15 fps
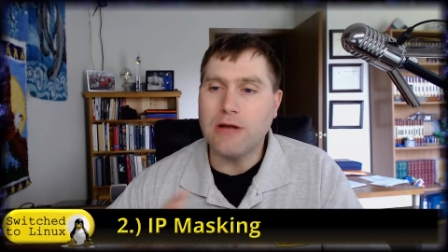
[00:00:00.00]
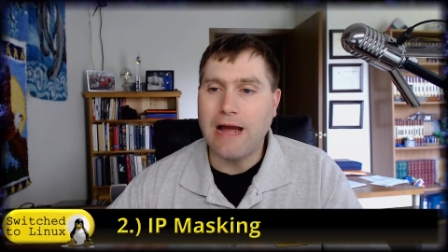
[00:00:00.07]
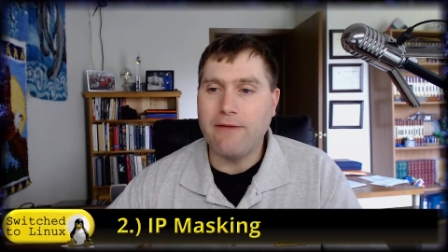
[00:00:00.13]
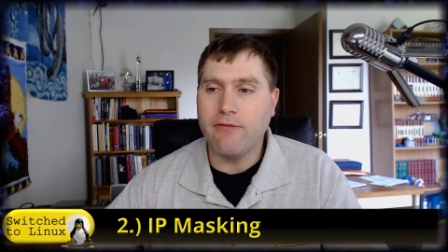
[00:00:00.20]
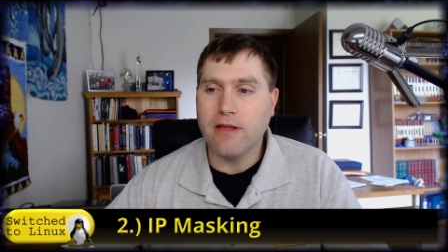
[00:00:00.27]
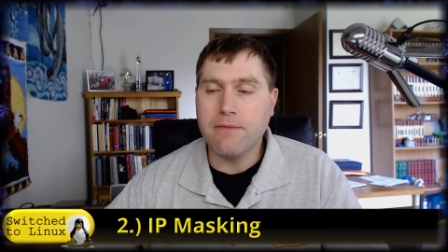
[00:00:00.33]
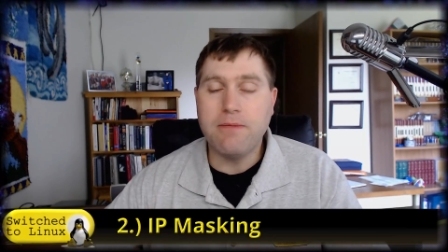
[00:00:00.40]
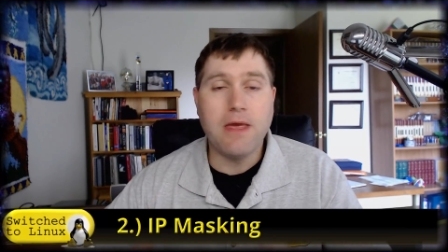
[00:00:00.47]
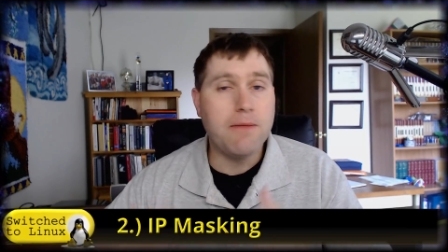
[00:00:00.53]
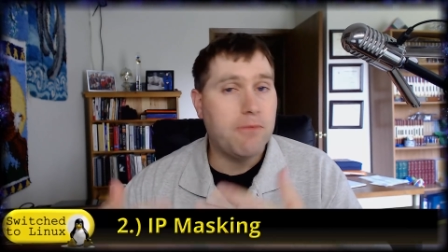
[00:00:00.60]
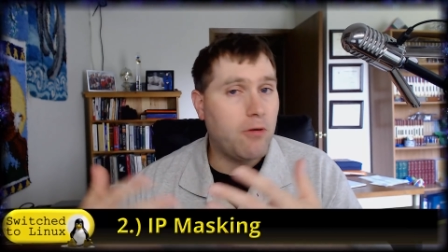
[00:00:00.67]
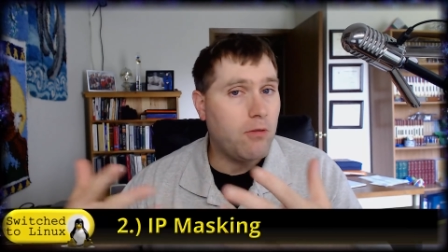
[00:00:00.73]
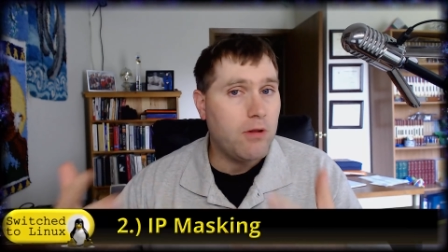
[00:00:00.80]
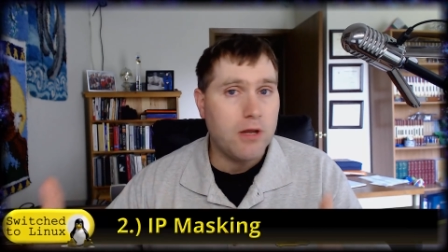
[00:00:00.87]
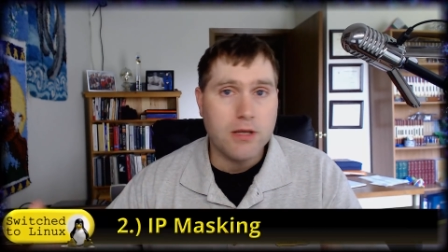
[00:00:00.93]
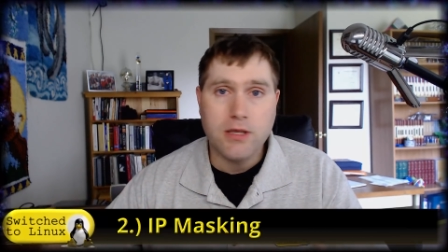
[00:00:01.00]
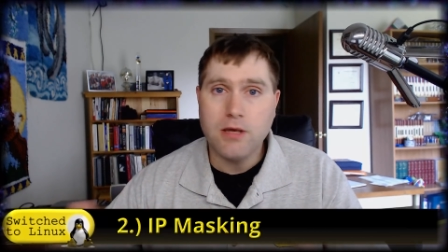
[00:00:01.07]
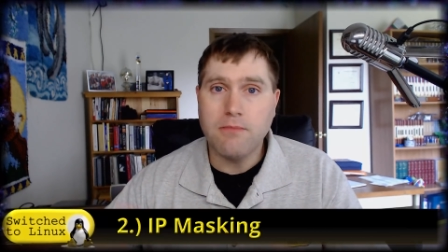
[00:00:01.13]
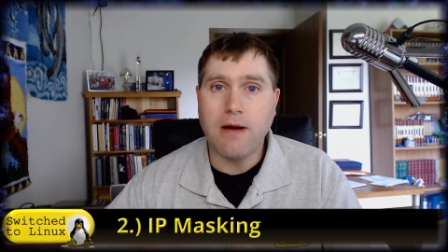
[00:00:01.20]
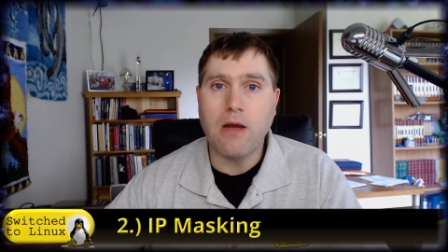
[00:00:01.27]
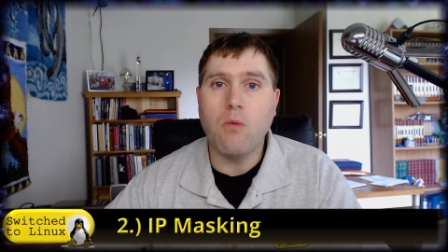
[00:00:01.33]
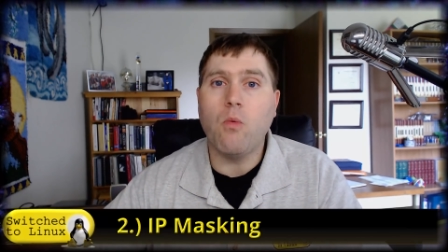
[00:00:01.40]
Traveling people,
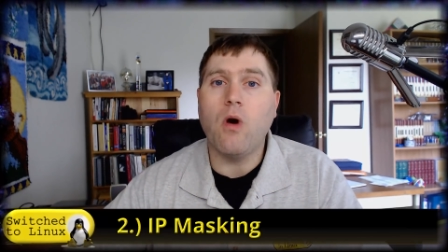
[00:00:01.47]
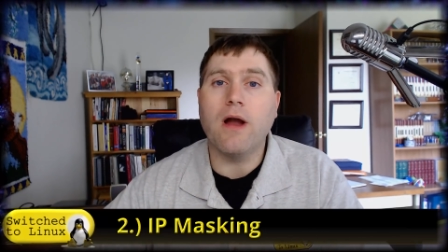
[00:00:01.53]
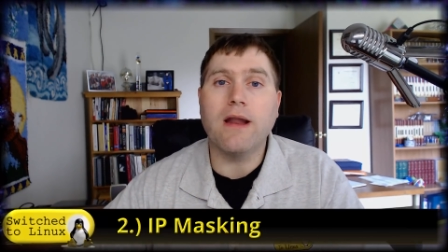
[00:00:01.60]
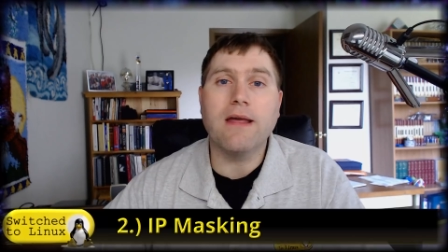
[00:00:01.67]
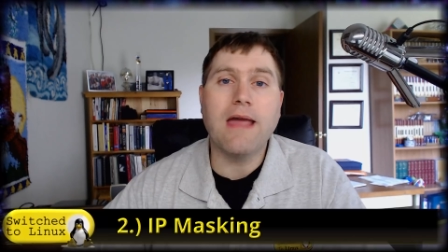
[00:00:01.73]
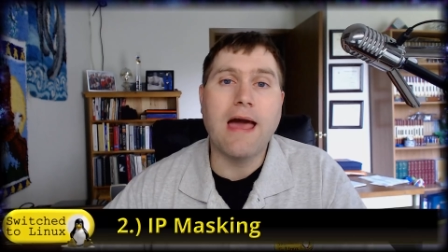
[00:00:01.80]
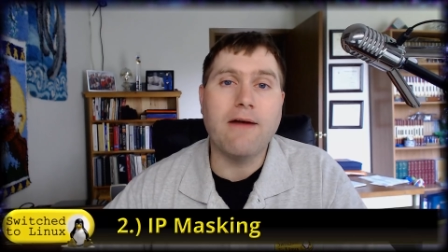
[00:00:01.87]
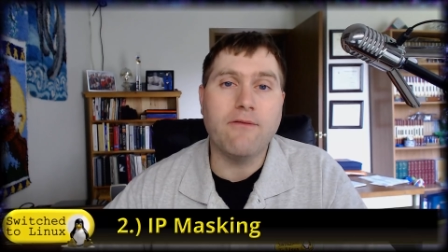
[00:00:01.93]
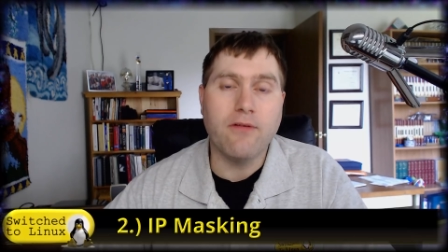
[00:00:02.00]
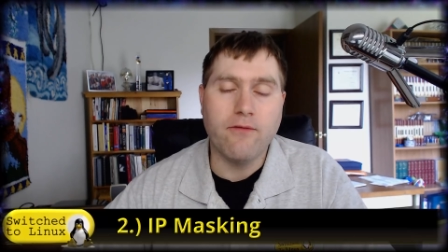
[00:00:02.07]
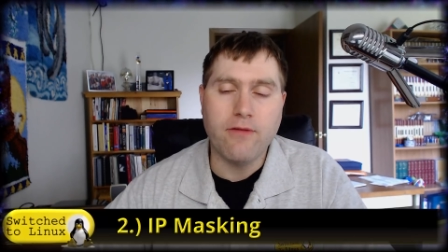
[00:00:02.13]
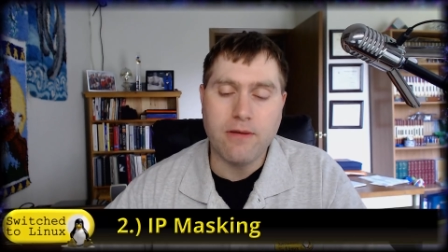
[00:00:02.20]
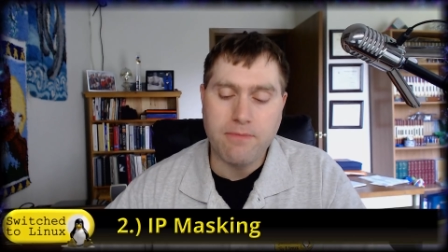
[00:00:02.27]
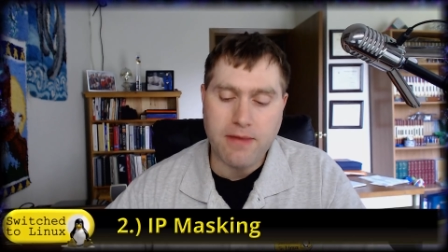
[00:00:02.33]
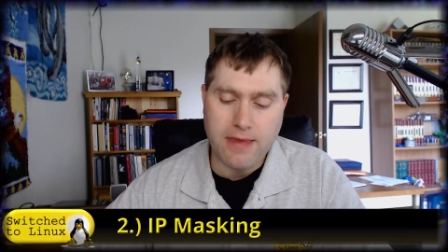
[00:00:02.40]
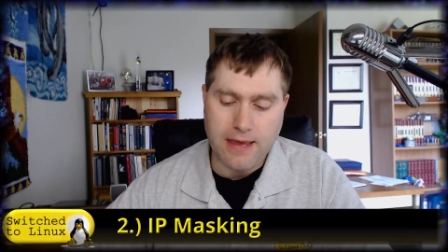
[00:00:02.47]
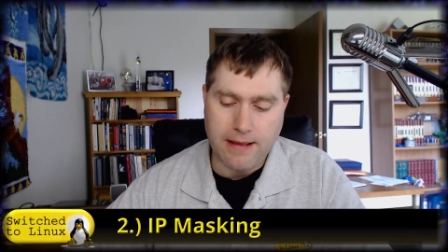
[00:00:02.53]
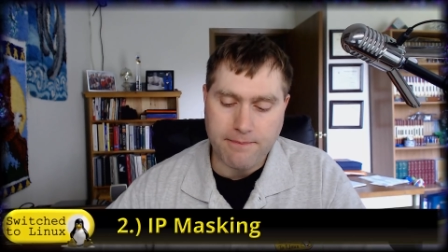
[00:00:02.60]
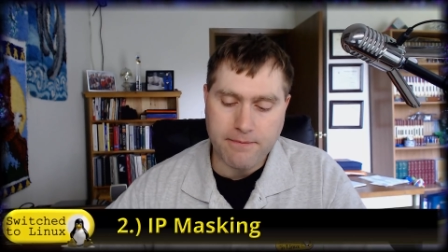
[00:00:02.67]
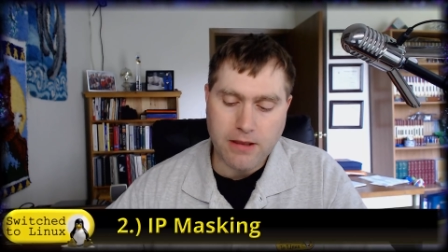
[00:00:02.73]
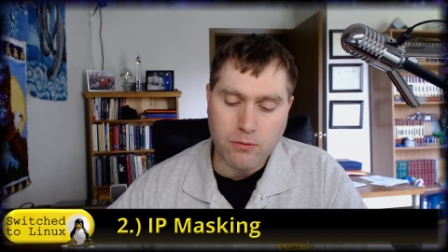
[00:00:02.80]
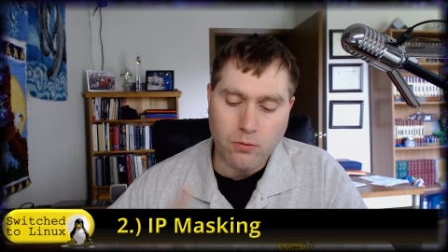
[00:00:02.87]
you might want to have a VPN,